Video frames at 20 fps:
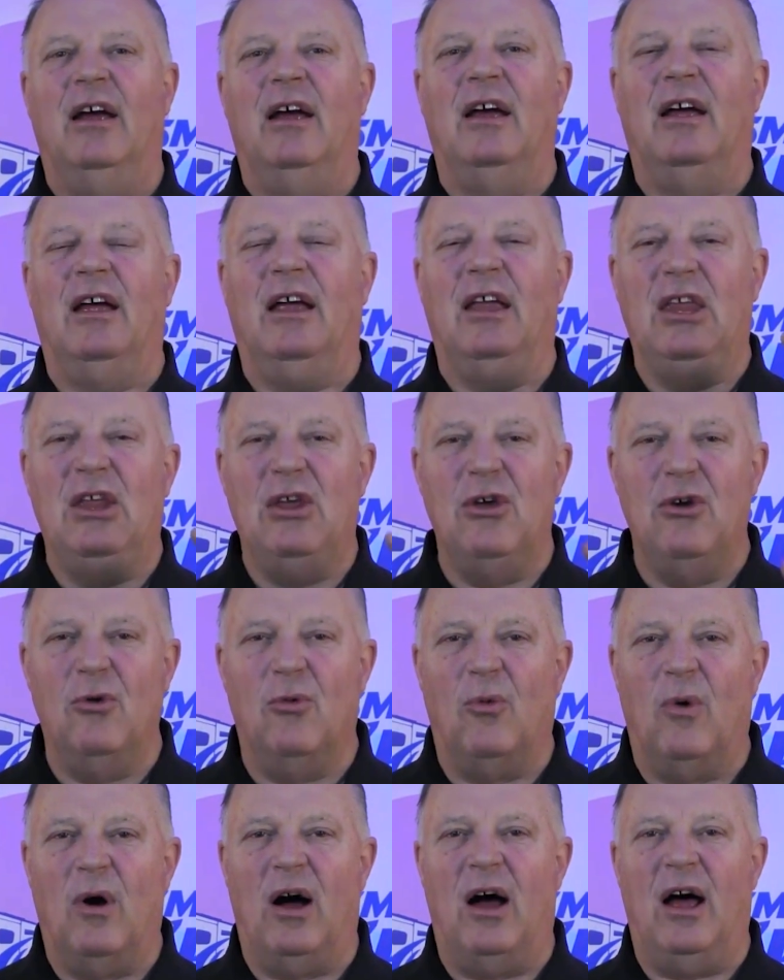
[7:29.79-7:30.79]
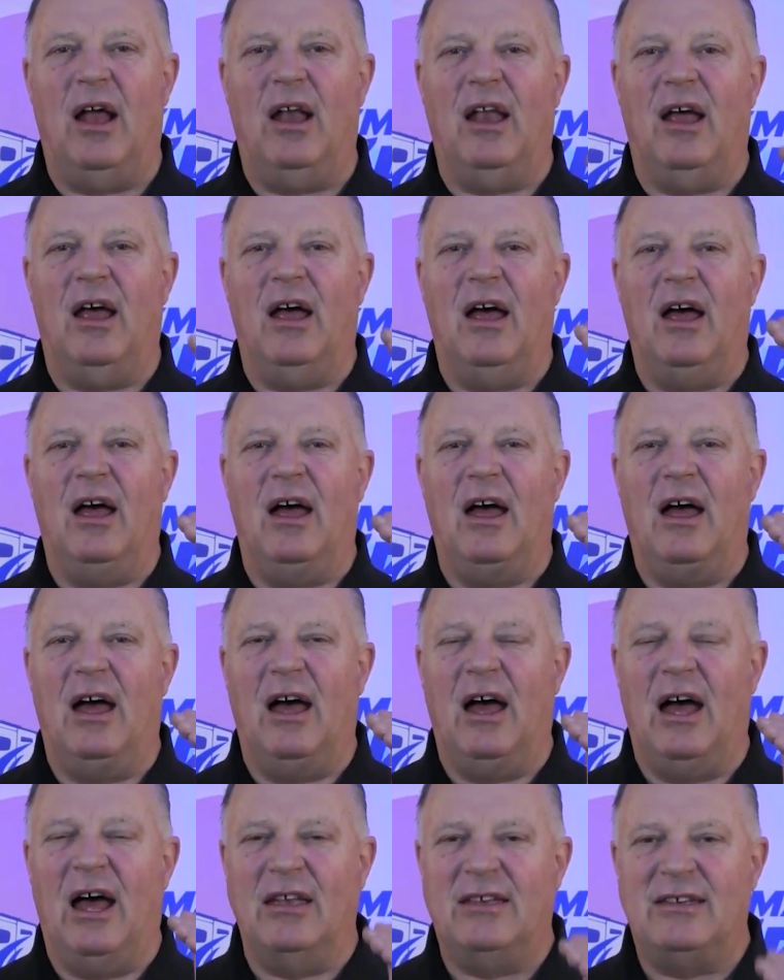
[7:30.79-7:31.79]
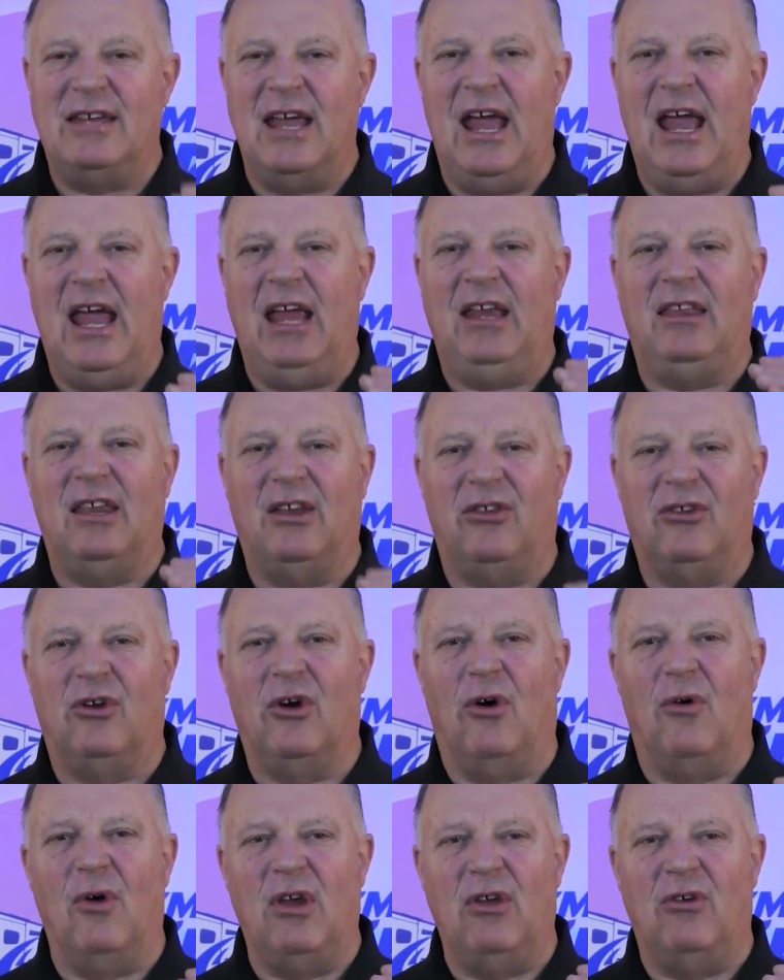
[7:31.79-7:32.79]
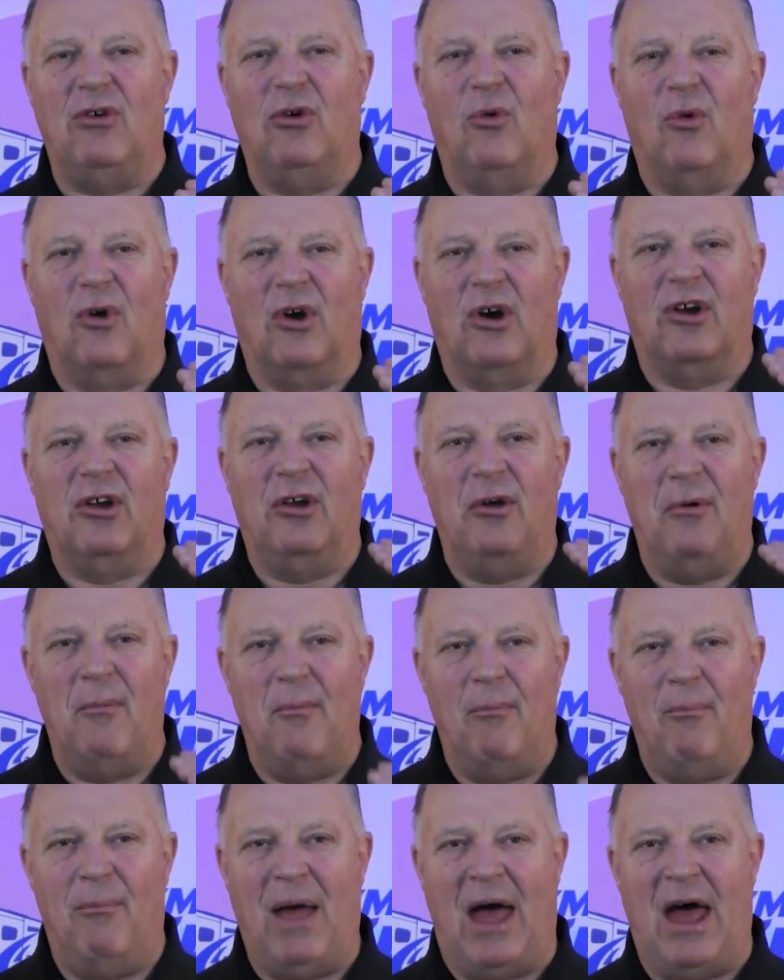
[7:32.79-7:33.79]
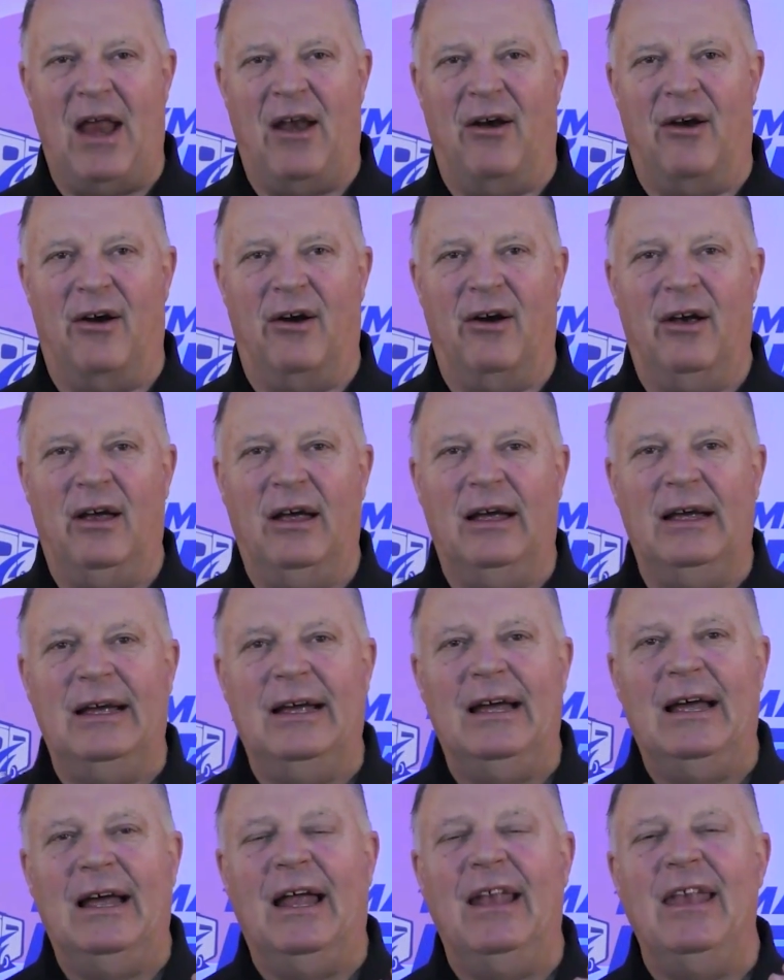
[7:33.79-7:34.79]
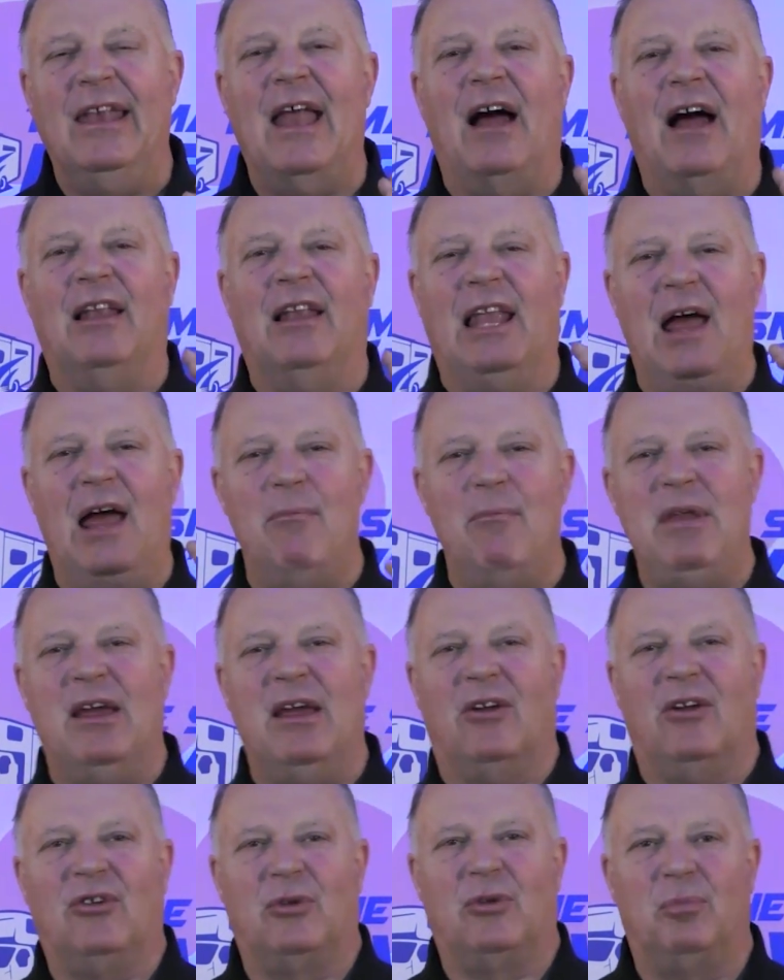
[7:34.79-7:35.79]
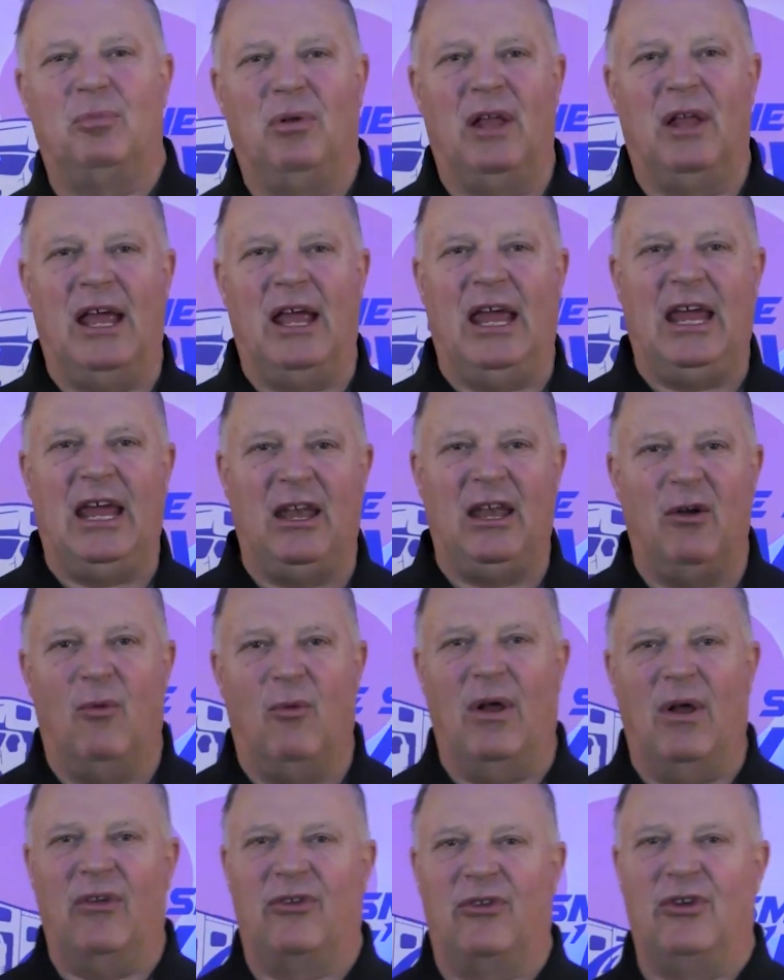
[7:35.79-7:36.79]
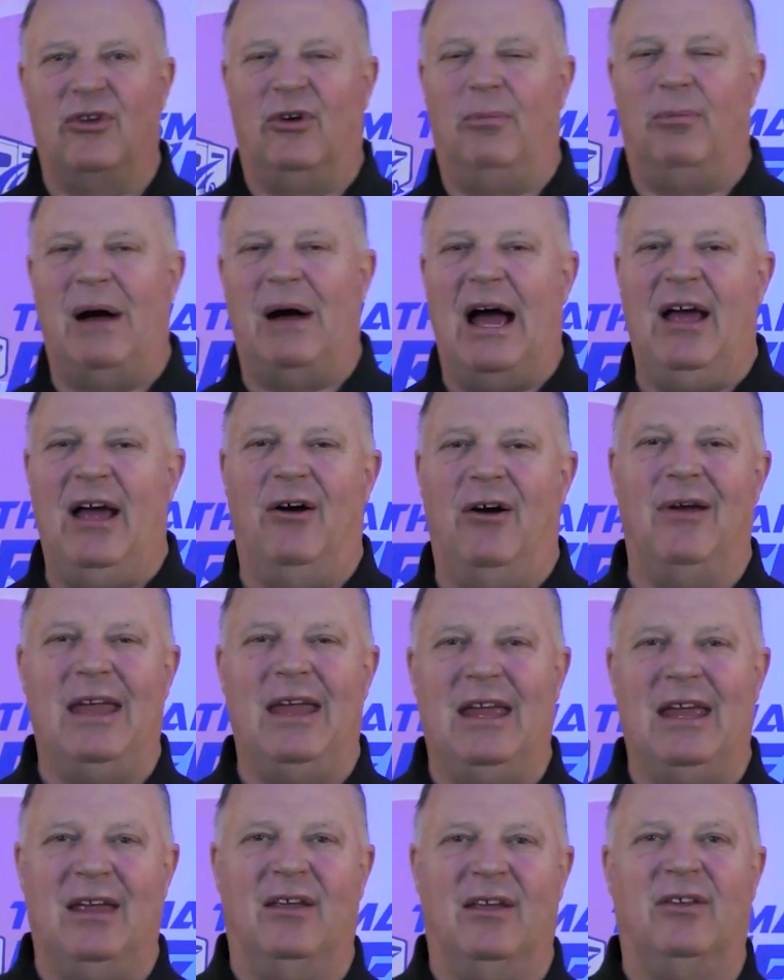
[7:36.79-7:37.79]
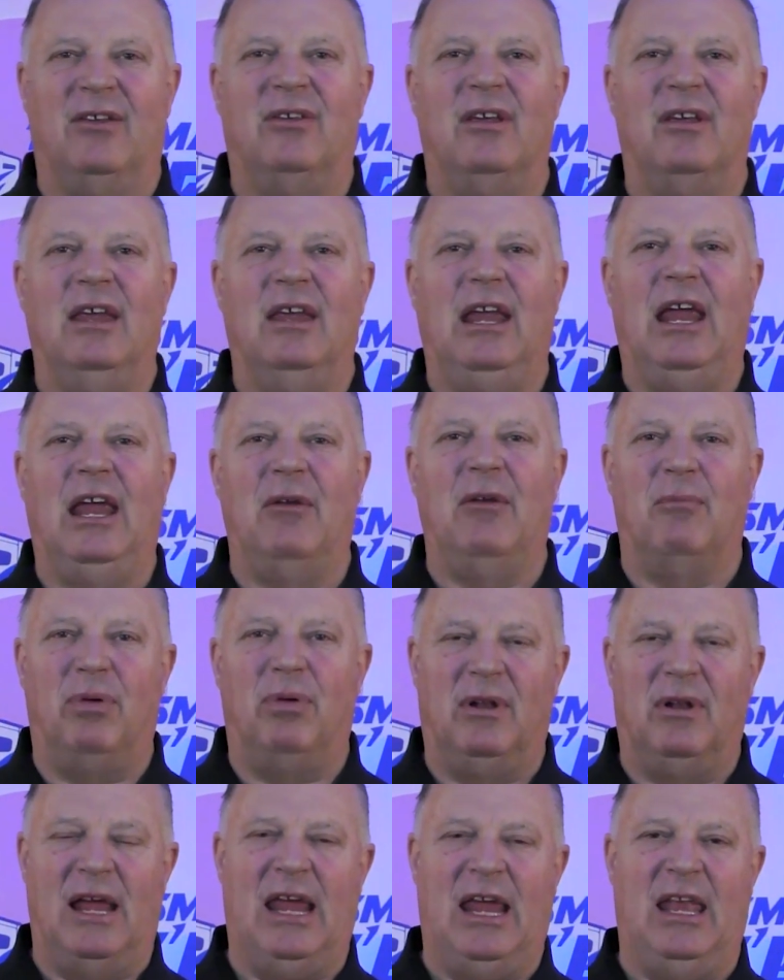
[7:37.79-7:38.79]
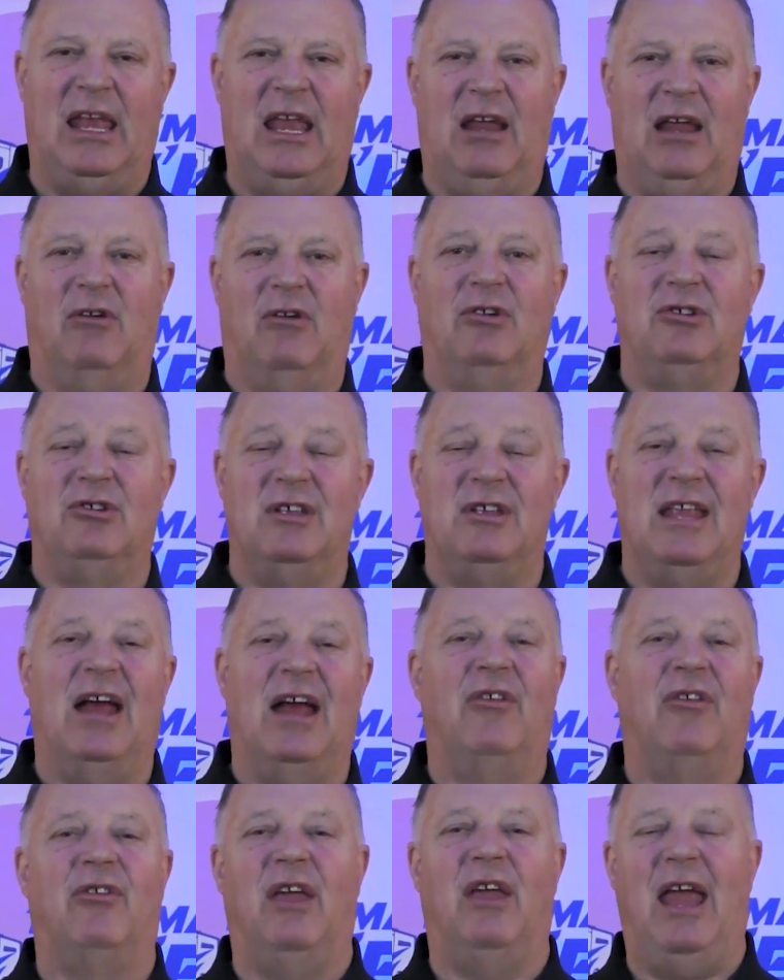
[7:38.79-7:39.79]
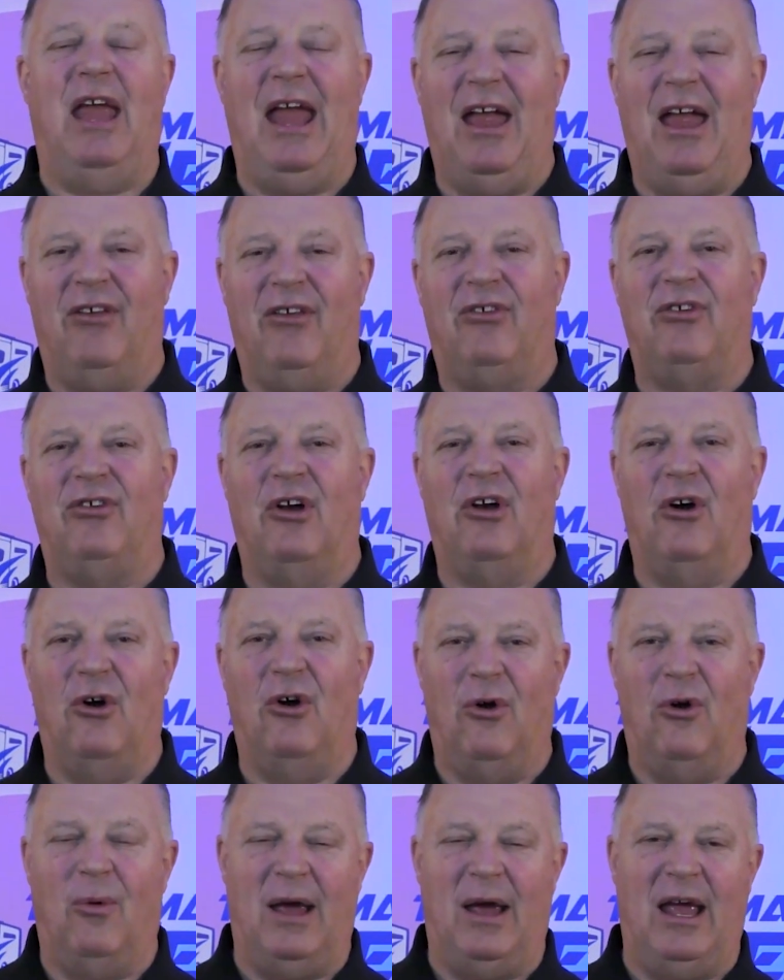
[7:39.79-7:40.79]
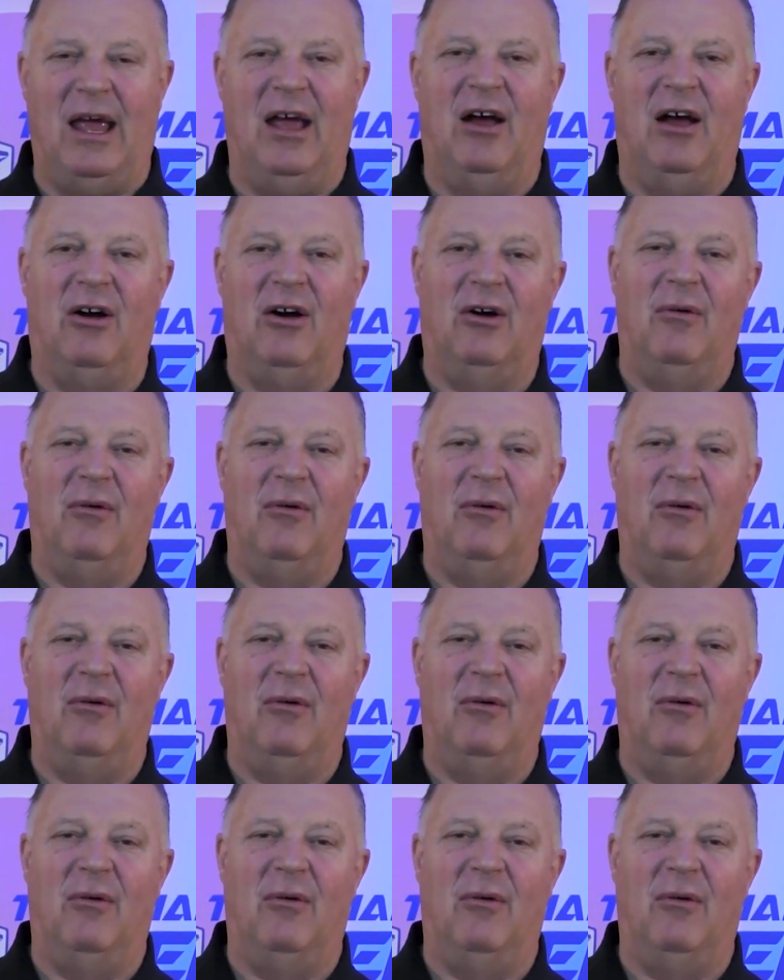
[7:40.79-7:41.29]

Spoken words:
You want a tank that's going to work better. Now, let me explain what Solbio is in plain English, and that's Solbio.